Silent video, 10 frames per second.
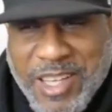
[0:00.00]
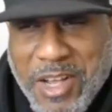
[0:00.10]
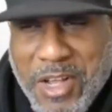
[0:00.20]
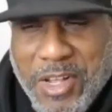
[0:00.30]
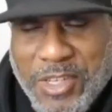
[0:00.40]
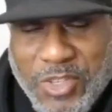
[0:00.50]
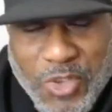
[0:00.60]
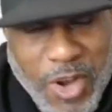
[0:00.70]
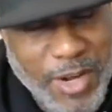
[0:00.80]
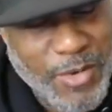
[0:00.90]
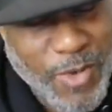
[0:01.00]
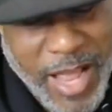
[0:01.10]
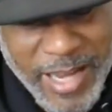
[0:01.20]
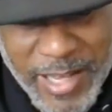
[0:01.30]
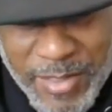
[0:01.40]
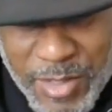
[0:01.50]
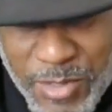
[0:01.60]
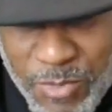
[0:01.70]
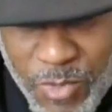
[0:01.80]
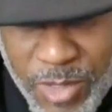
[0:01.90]
Uh, started writing
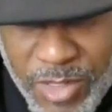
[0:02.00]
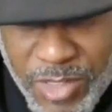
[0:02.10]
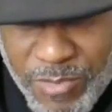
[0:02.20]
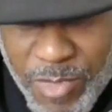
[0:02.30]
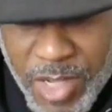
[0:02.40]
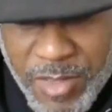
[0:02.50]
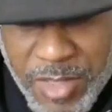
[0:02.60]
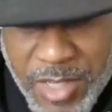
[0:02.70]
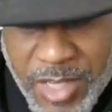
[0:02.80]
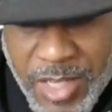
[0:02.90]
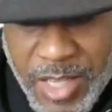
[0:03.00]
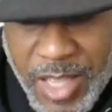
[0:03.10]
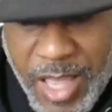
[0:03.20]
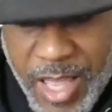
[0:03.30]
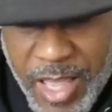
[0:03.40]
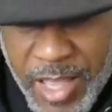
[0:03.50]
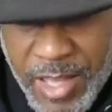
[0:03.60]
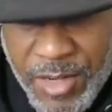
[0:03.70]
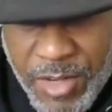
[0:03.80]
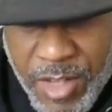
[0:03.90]
this this month,
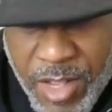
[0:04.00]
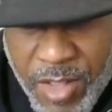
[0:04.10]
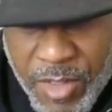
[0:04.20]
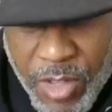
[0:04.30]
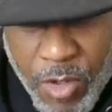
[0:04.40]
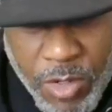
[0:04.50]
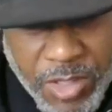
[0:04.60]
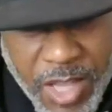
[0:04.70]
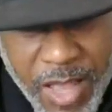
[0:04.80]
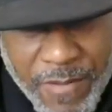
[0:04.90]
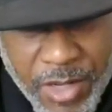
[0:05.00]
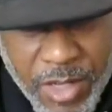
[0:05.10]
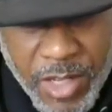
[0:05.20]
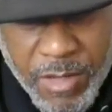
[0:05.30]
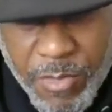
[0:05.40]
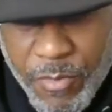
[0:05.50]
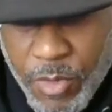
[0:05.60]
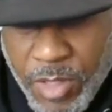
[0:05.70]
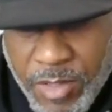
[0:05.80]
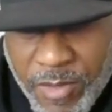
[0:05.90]
and uh, the goal is to have it done
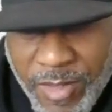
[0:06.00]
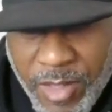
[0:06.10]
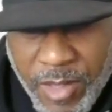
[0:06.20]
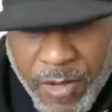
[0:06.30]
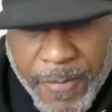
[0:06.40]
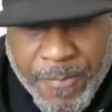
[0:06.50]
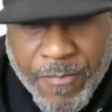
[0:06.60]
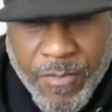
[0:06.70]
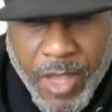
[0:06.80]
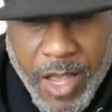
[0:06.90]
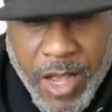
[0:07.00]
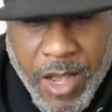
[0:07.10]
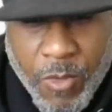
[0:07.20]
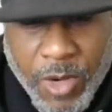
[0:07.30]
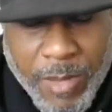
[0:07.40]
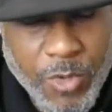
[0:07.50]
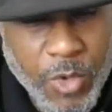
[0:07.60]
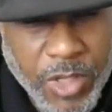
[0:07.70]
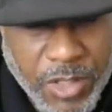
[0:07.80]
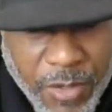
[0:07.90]
before the end of the year. Uh, what I'm
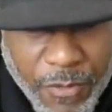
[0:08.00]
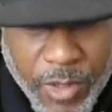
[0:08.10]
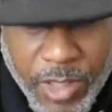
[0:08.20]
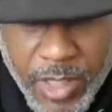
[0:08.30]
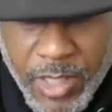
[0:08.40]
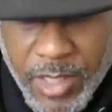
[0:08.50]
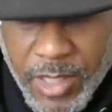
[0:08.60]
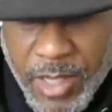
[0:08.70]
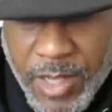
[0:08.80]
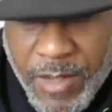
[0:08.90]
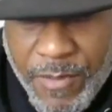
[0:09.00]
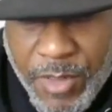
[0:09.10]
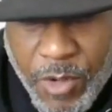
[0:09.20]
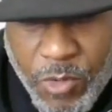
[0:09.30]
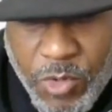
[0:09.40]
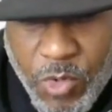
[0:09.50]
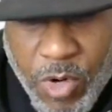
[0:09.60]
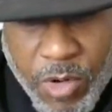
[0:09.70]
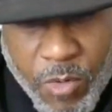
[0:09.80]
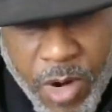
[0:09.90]
doing differently, uh, for those who
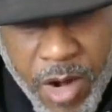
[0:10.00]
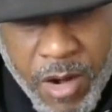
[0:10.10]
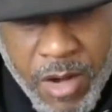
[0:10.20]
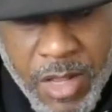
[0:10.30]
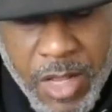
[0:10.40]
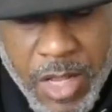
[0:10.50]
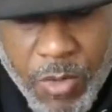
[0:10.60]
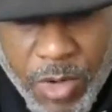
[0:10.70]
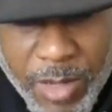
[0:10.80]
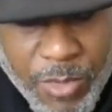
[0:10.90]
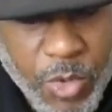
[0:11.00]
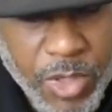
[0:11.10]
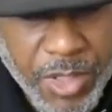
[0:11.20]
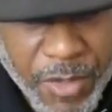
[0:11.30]
aren't aware, what I'm doing